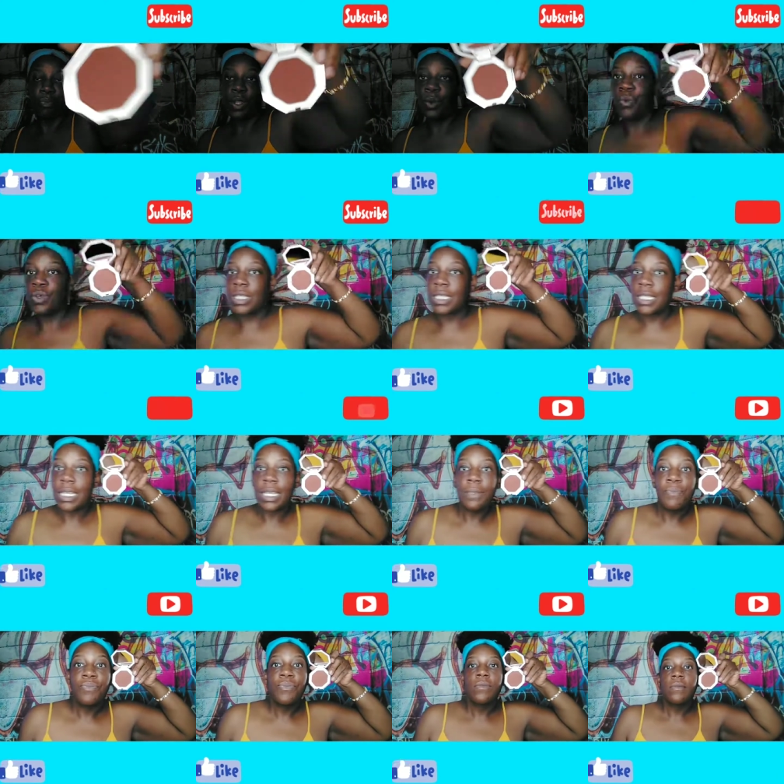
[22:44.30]
And we'll see
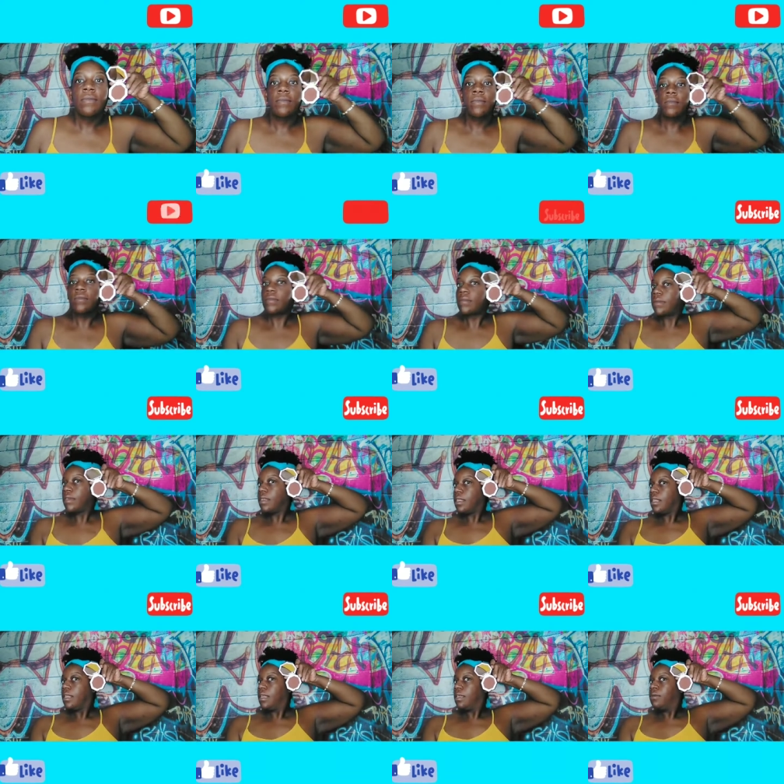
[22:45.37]

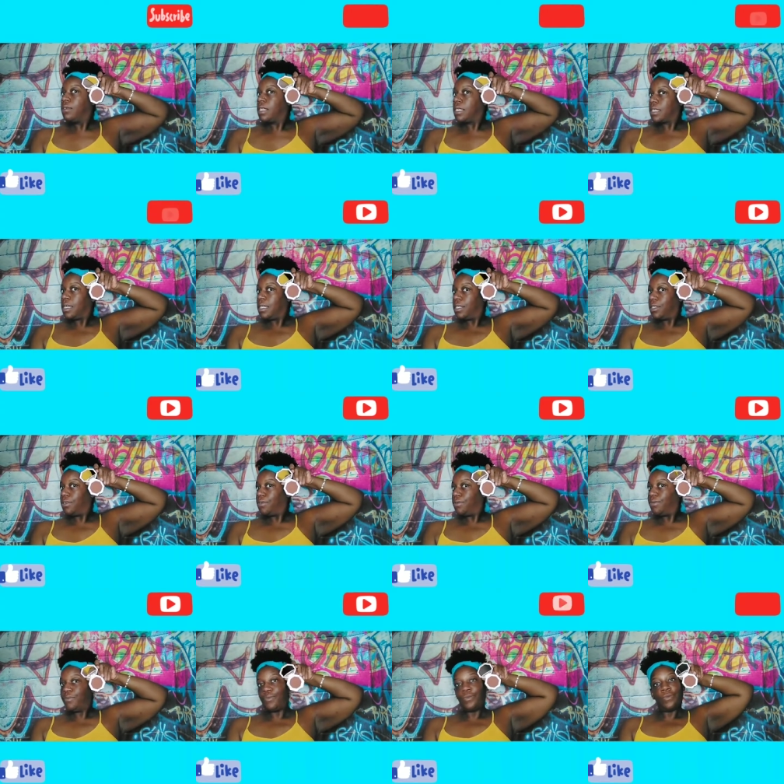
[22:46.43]
what it's gonna do.
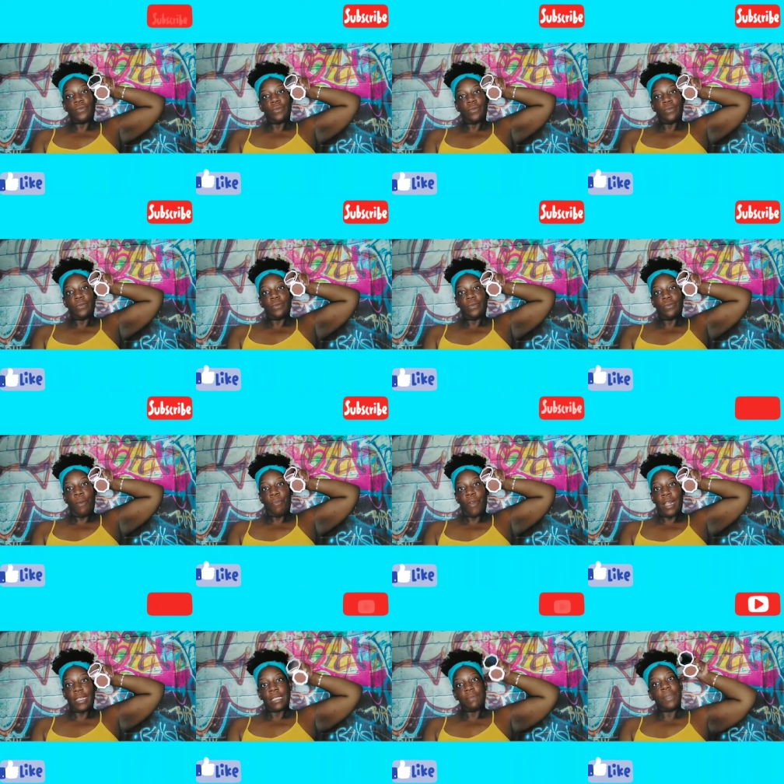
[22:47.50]
It
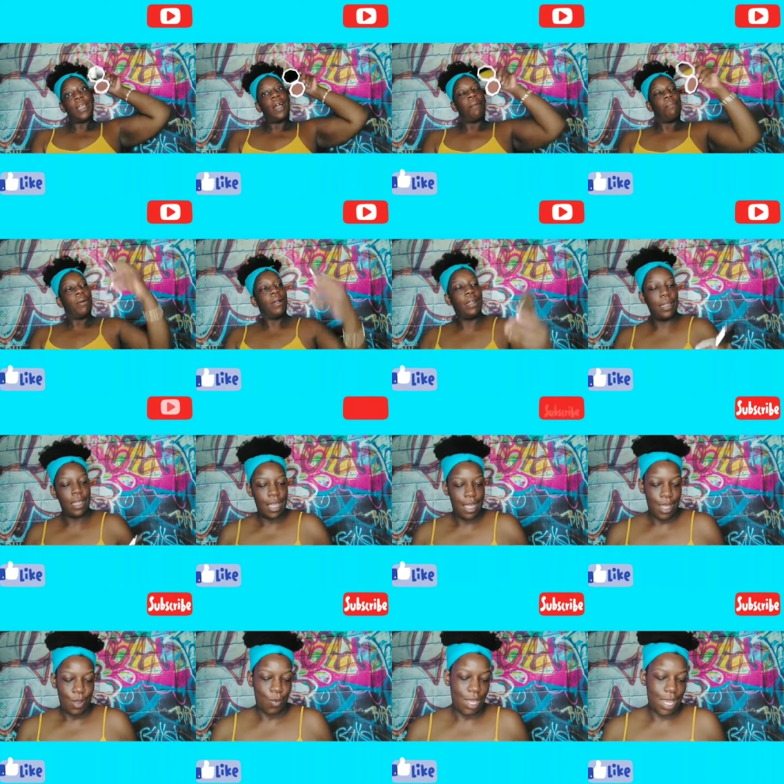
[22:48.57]
grounds me up.
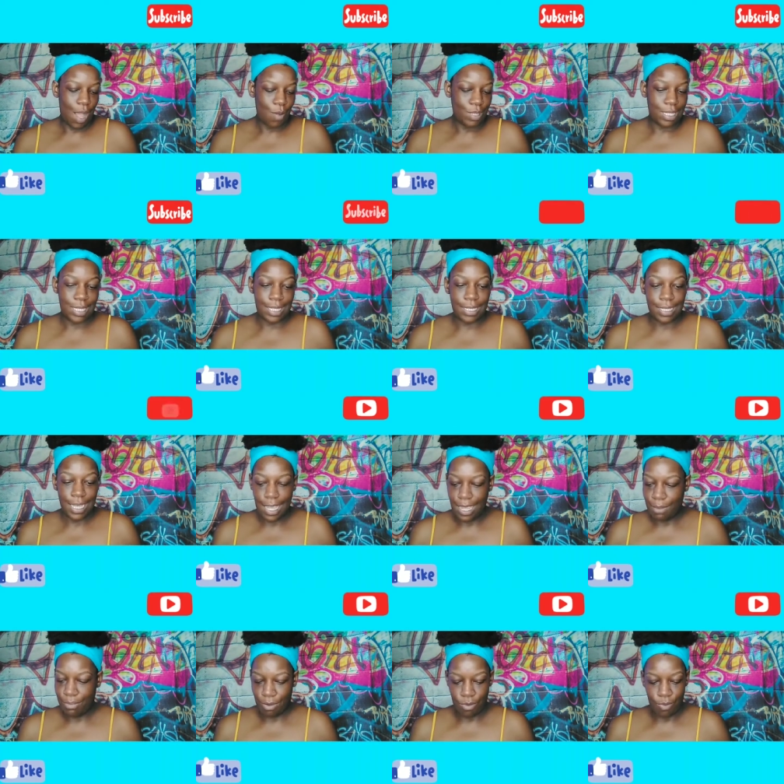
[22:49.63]
We gonna
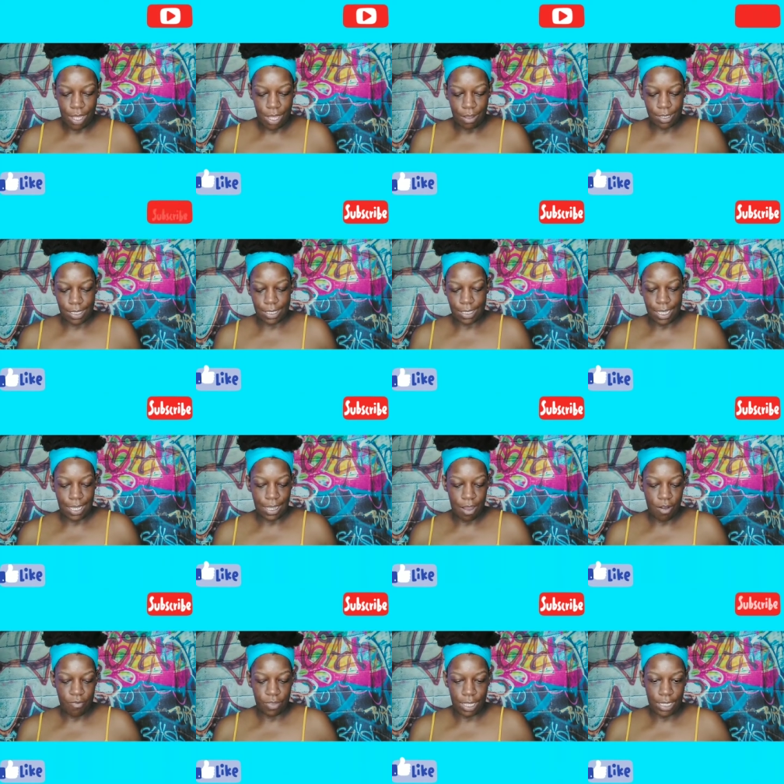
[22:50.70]
see, boo. We gonna see.
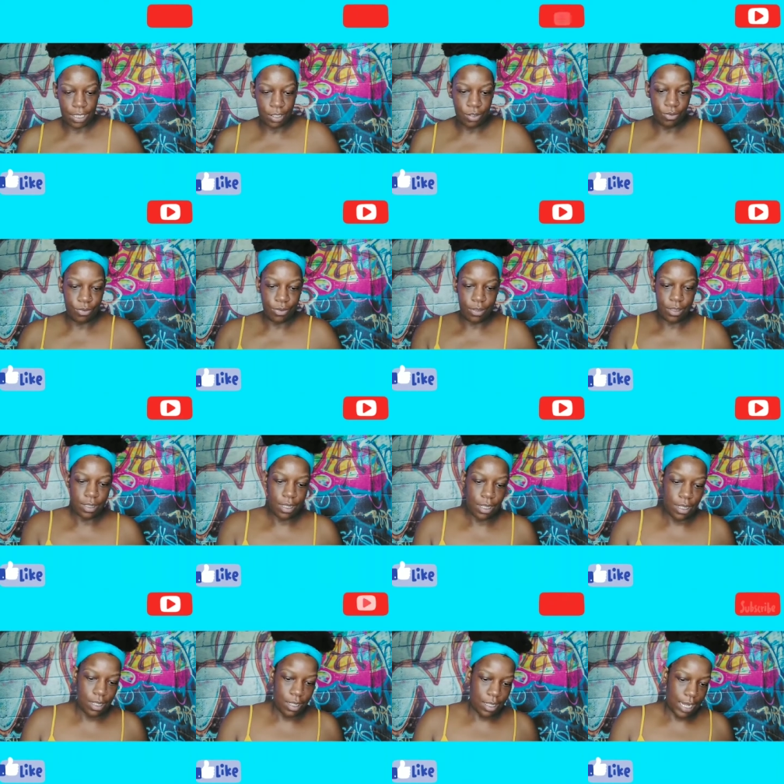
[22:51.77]
Hopefully do.
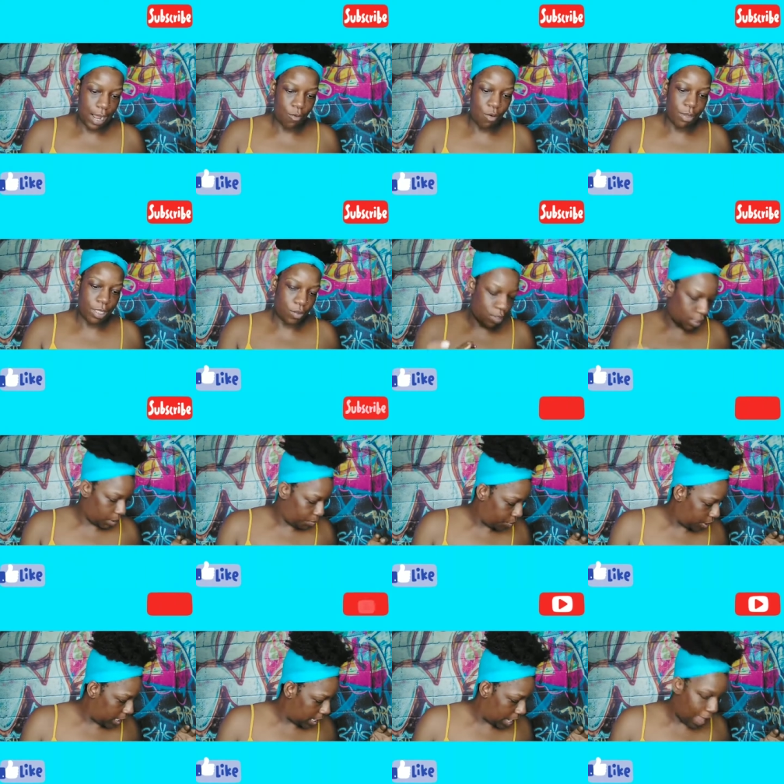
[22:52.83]
And I won't be too
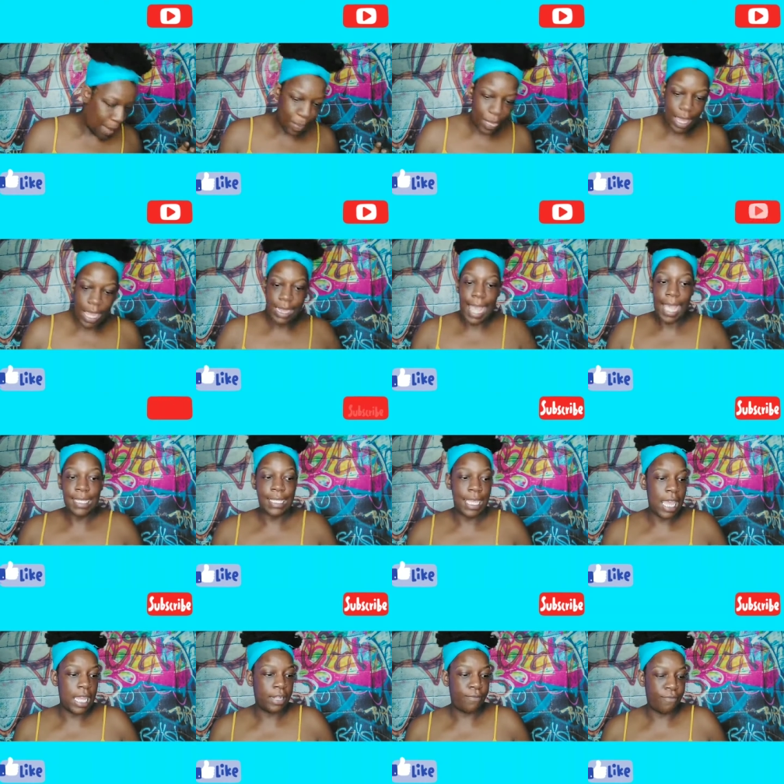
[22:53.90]
disappointed in And that's
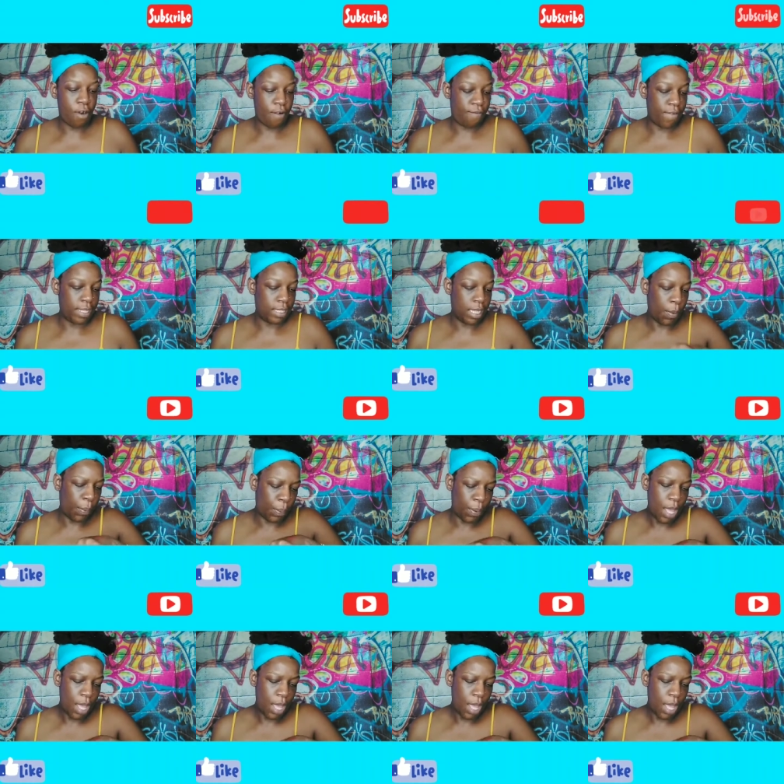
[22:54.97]
it for Fenty.